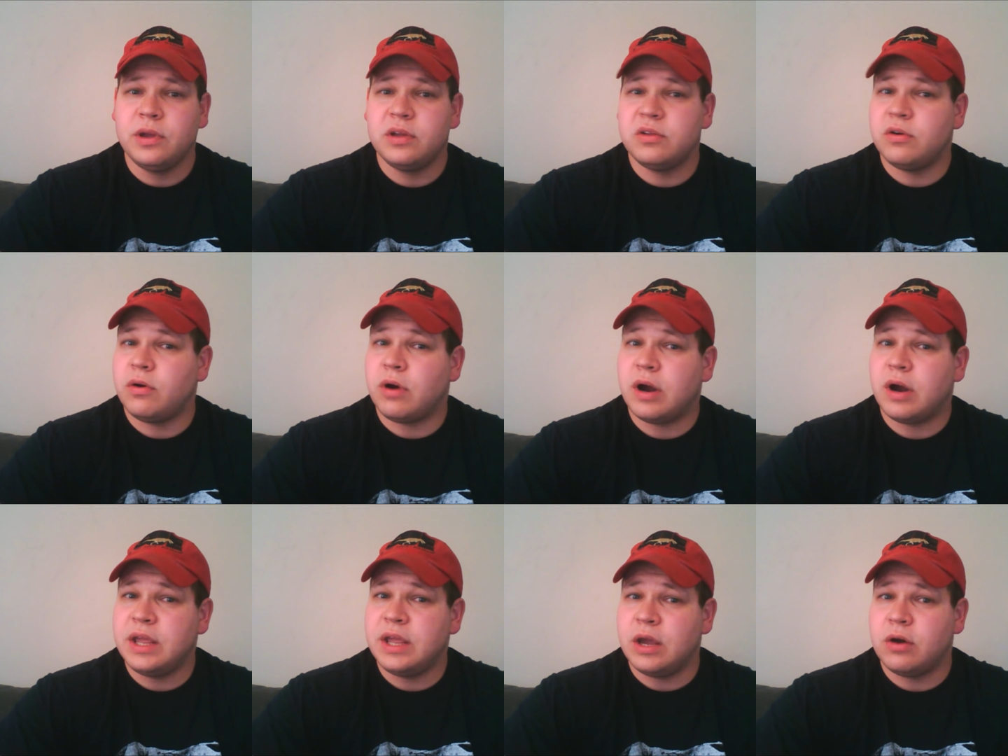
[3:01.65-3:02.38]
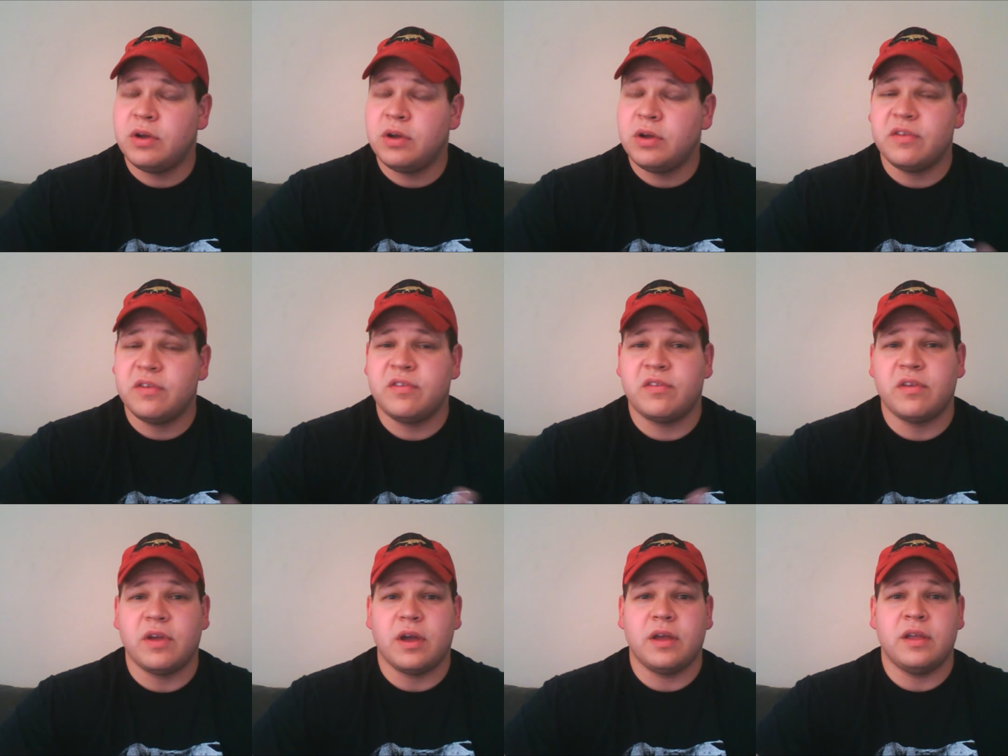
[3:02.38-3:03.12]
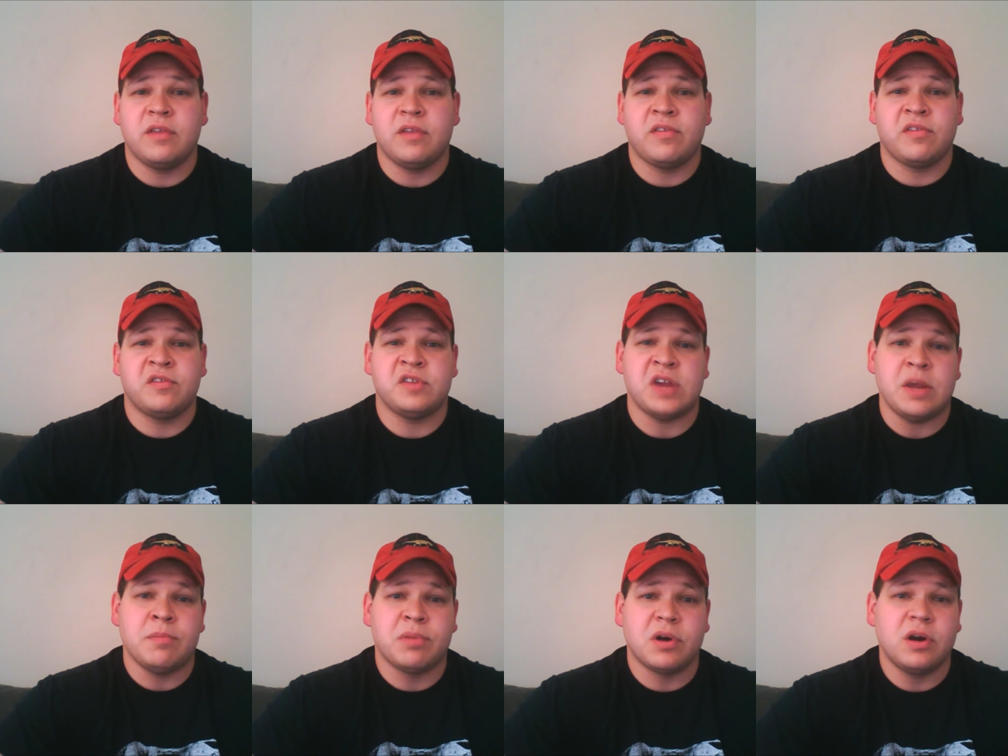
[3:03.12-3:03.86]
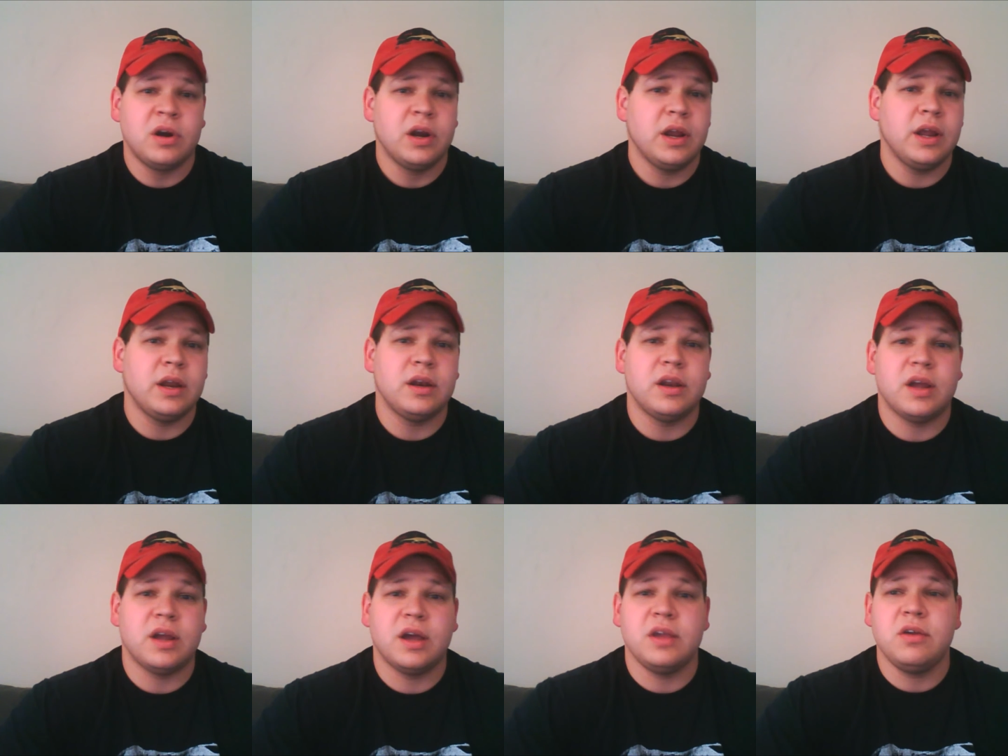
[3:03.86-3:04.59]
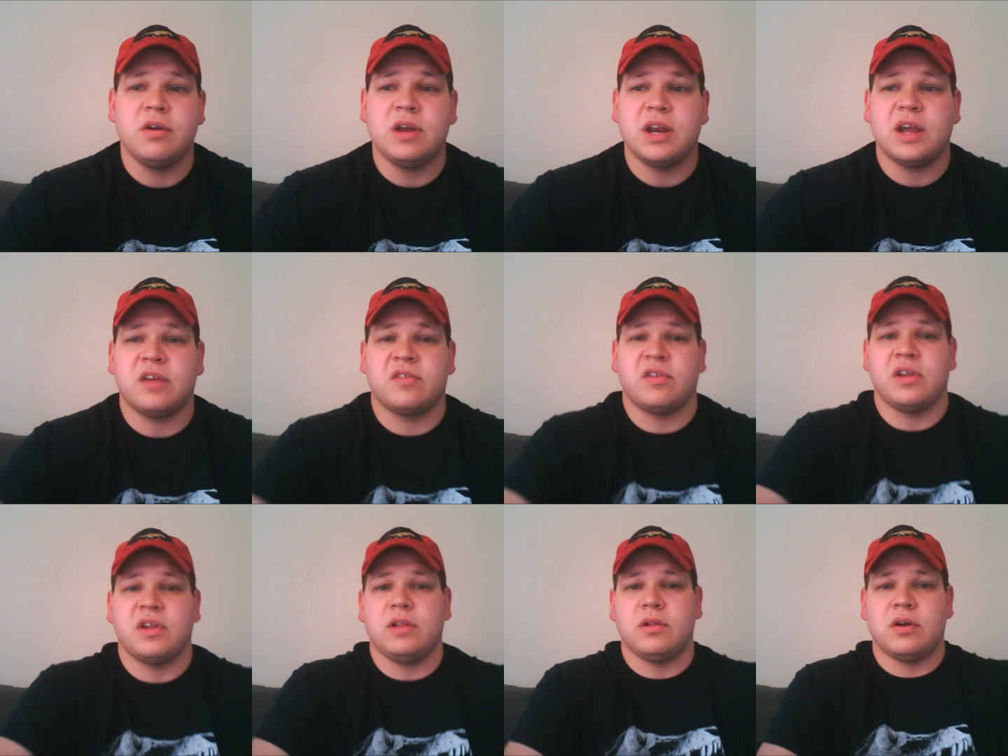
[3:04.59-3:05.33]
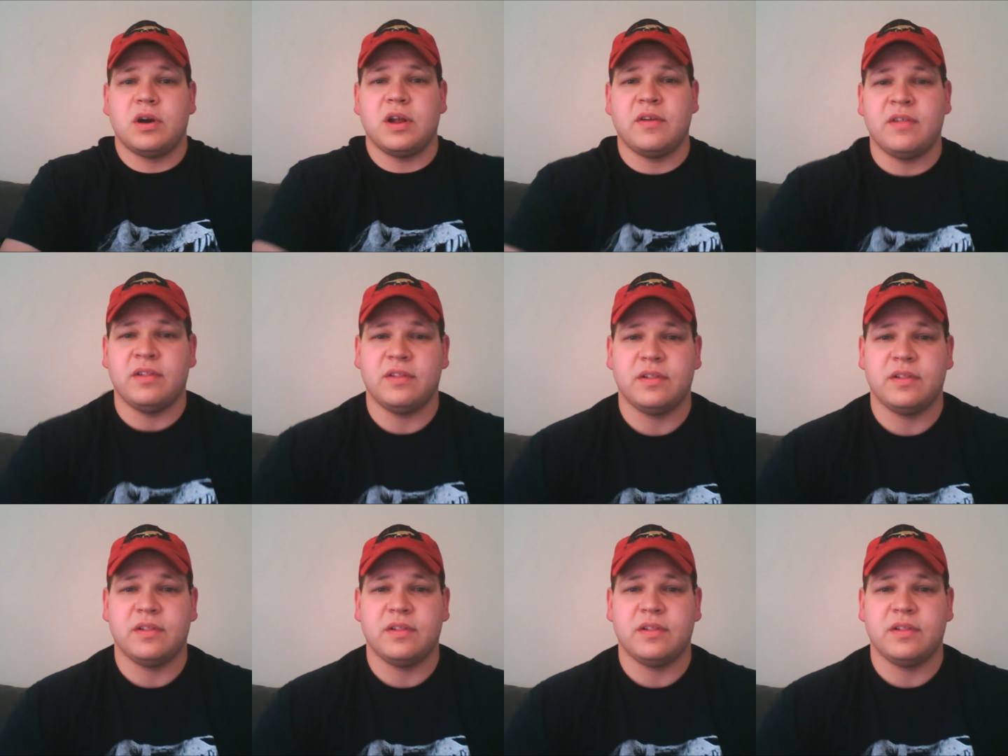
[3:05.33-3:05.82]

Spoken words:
You can do audio because it's cheaper, and you can actually learn it